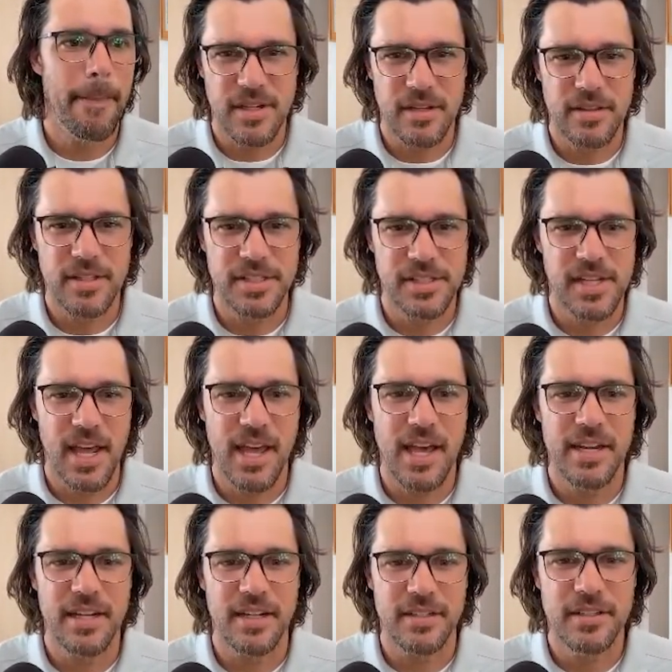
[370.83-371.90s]
the
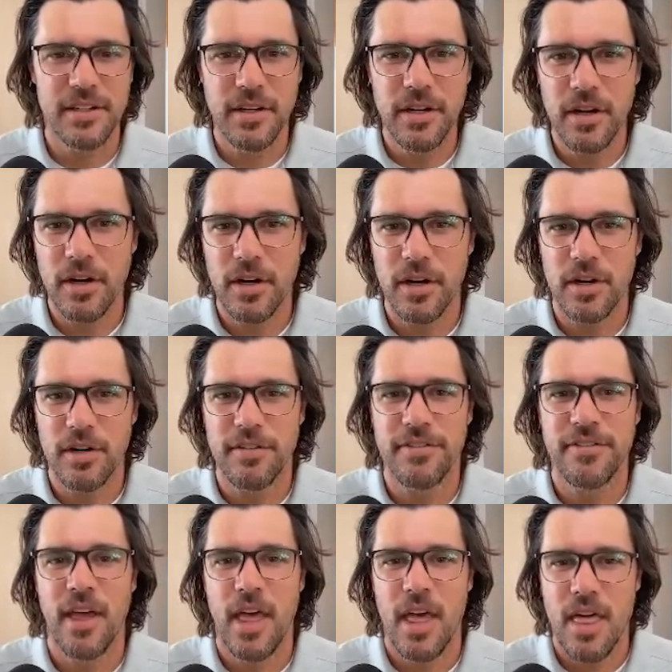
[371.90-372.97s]
sciatic
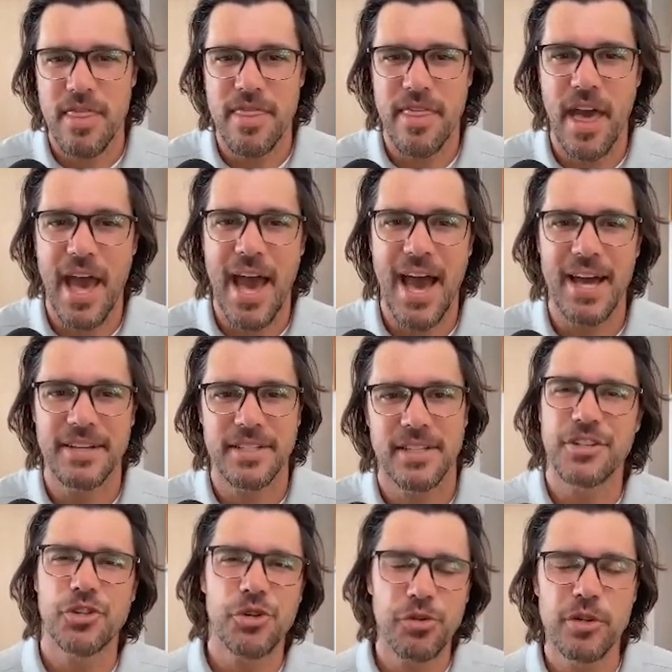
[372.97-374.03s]
nerve that
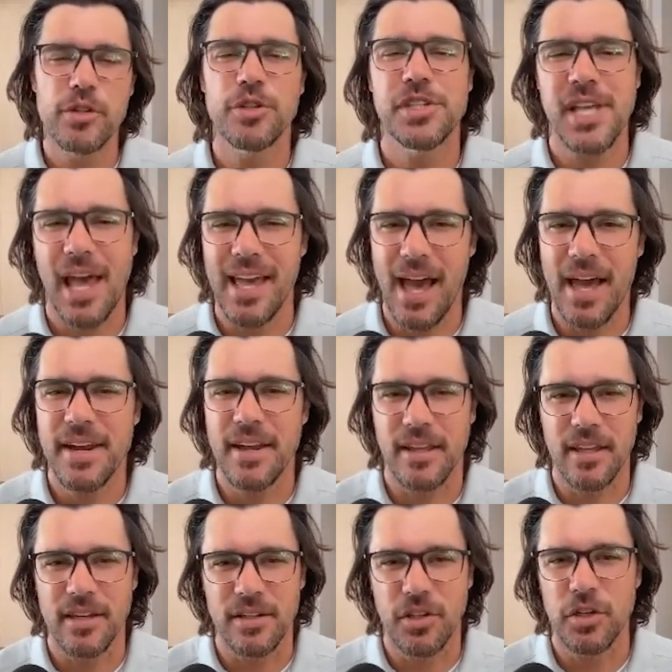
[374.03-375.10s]
true
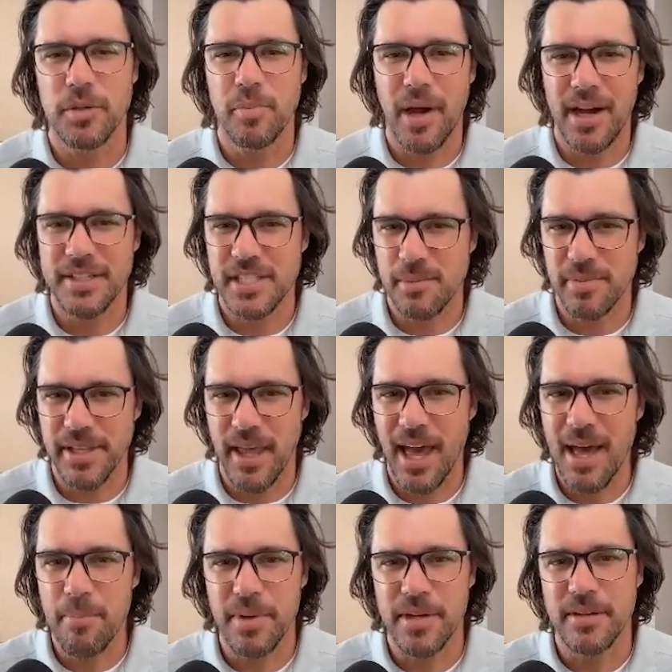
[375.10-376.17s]
sciatica could possibly
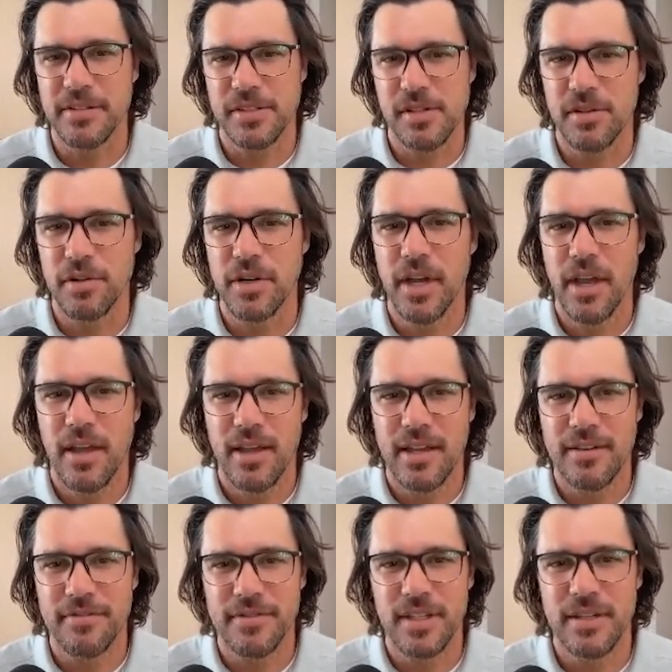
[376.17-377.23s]
happen. So
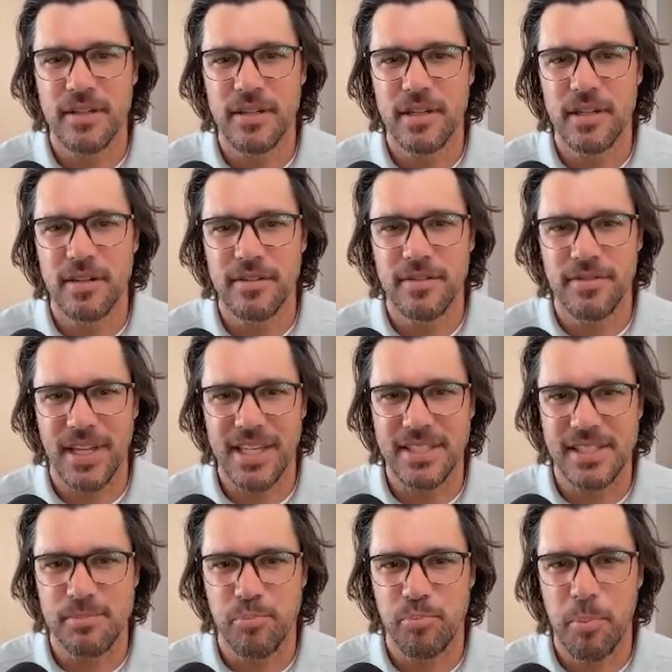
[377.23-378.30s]
if the nerve
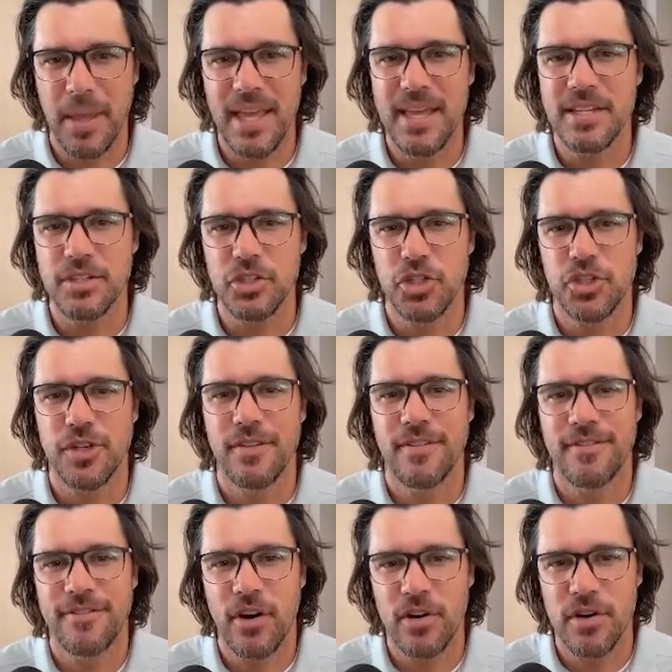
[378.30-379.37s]
gets pinched
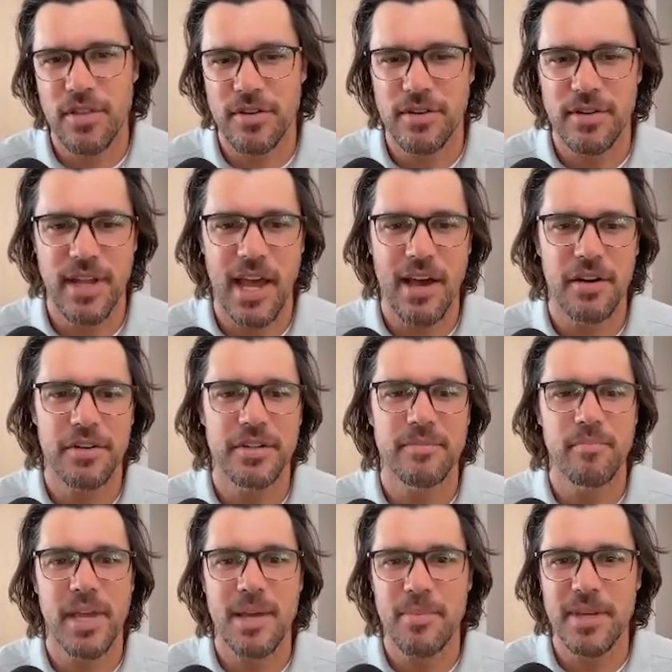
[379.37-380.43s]
farther
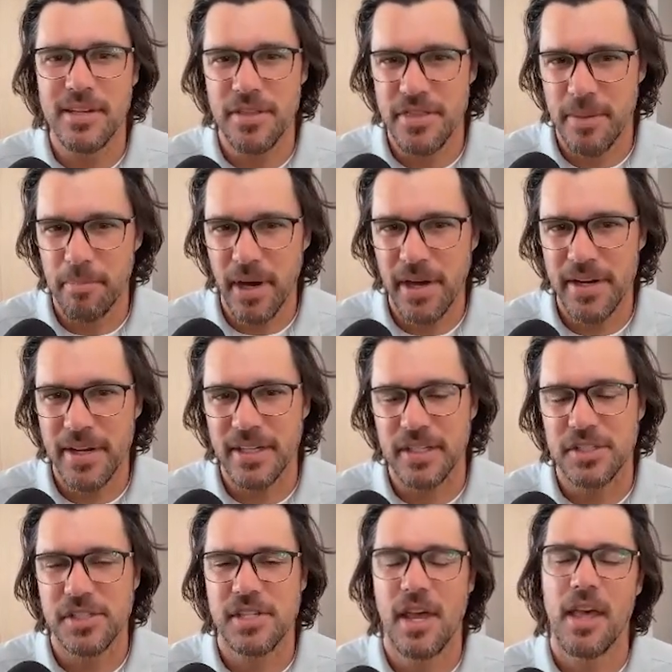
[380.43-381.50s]
down, maybe in the
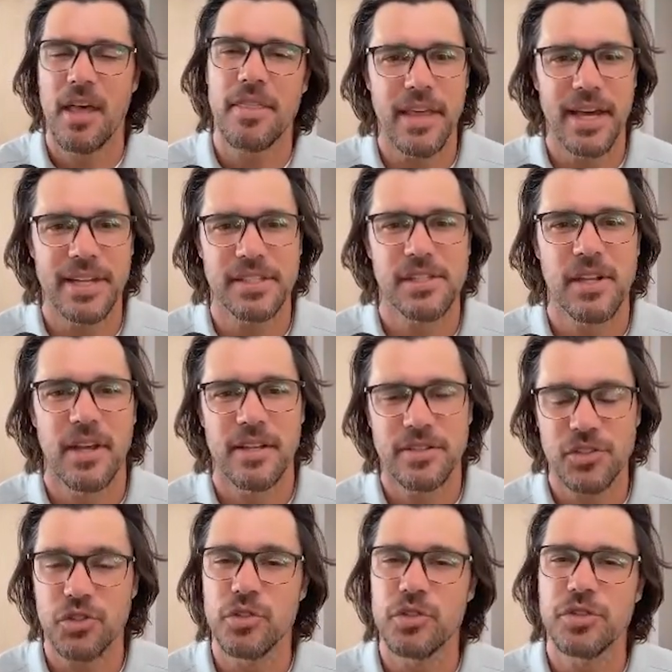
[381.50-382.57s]
buttocks, that's
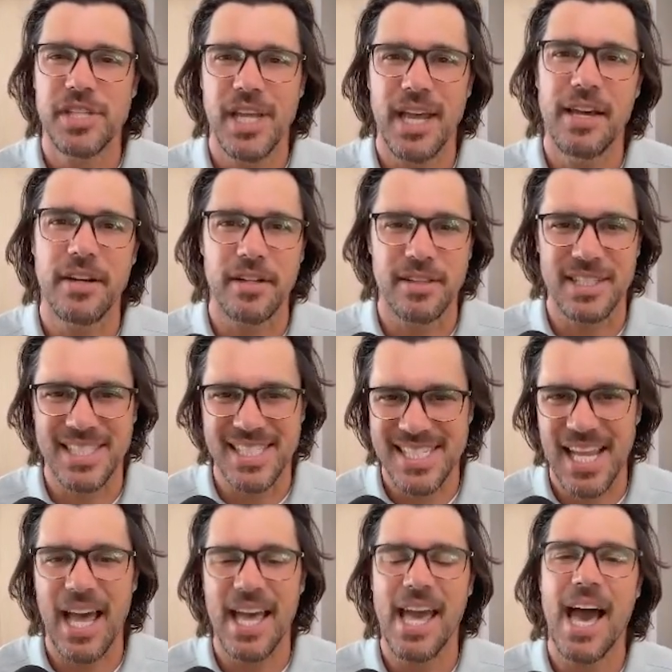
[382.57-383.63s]
true sciatic. The
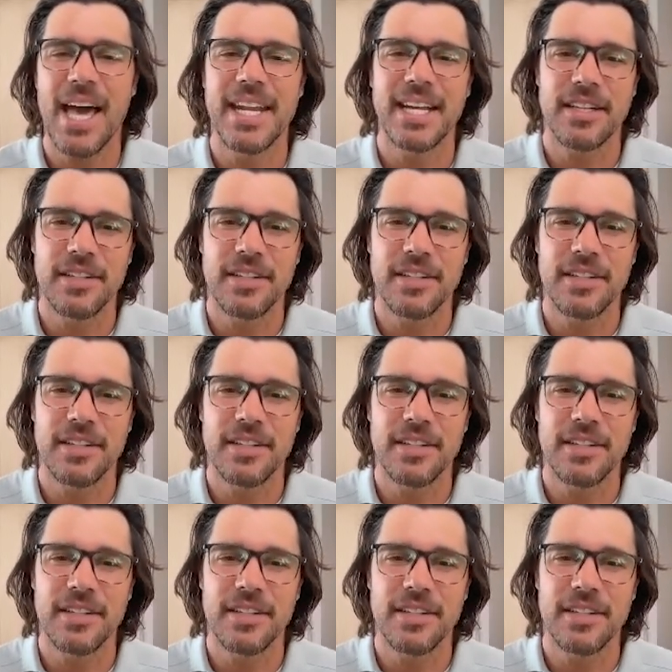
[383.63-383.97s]
sciatic